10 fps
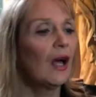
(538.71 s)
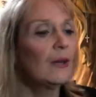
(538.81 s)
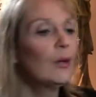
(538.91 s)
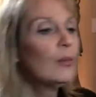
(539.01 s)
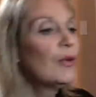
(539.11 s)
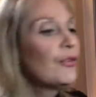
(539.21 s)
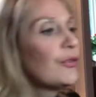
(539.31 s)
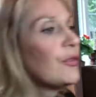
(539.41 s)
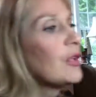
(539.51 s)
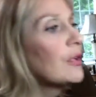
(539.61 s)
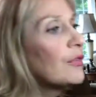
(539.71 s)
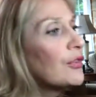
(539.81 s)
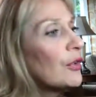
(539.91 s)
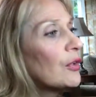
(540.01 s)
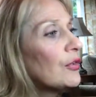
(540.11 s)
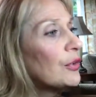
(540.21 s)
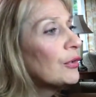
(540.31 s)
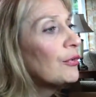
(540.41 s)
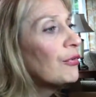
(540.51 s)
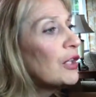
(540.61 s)
I'm almost concerned to
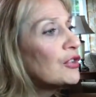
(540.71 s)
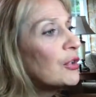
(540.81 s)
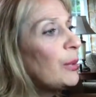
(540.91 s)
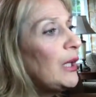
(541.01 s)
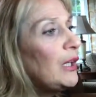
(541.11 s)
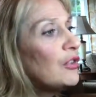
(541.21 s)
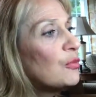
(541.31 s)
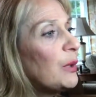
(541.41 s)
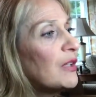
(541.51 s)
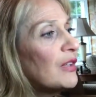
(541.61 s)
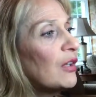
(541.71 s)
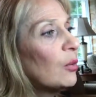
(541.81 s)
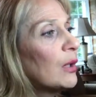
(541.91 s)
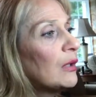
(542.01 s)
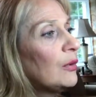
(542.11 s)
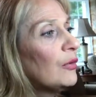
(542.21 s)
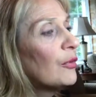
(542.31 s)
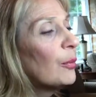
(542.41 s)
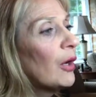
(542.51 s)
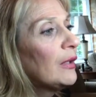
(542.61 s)
refresh the page because I don't want to lose
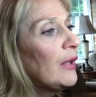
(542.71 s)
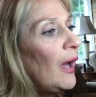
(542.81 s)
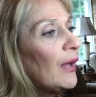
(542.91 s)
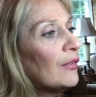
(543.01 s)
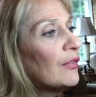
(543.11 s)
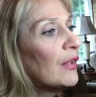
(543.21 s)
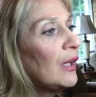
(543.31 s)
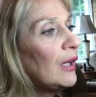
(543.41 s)
the broadcast.